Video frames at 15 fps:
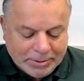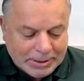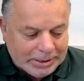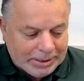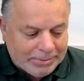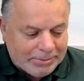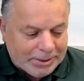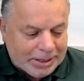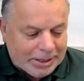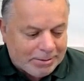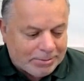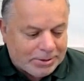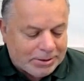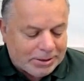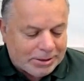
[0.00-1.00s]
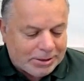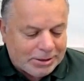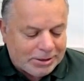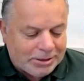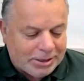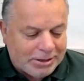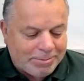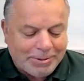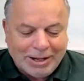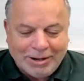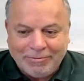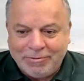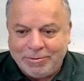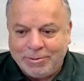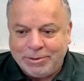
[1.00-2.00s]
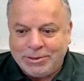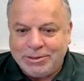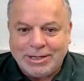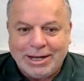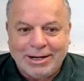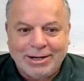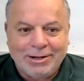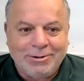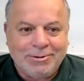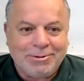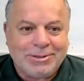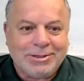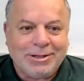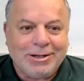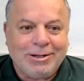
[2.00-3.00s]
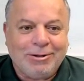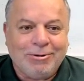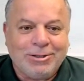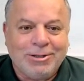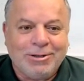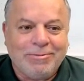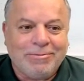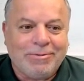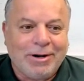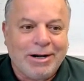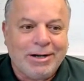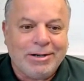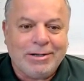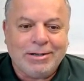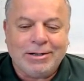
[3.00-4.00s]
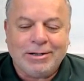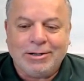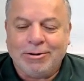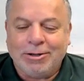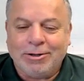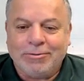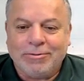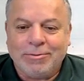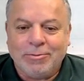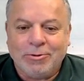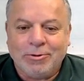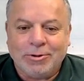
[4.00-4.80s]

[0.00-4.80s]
particularly being able to share a platform with Susanna, who's a long-term friend and colleague from